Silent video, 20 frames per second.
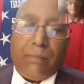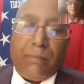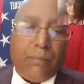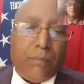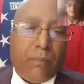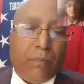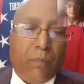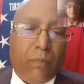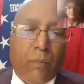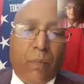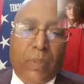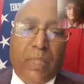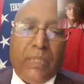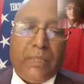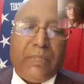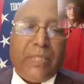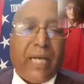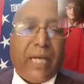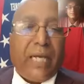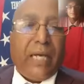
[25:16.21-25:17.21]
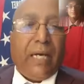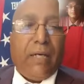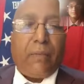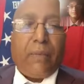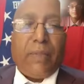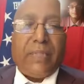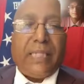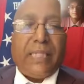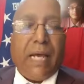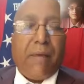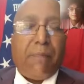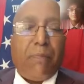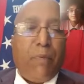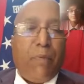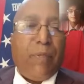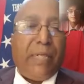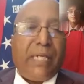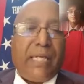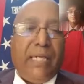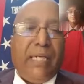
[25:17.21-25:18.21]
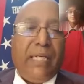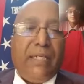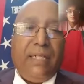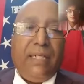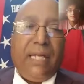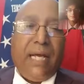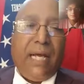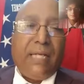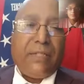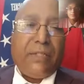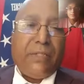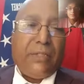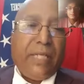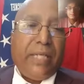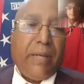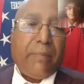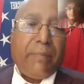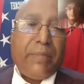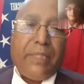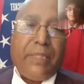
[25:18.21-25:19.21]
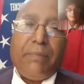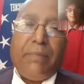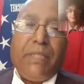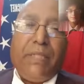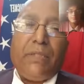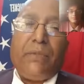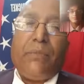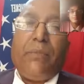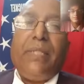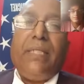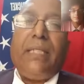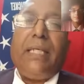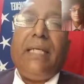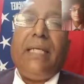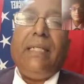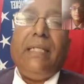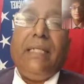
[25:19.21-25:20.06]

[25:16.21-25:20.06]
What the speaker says: we'll check out what's happening with the Canadian National Championship this weekend,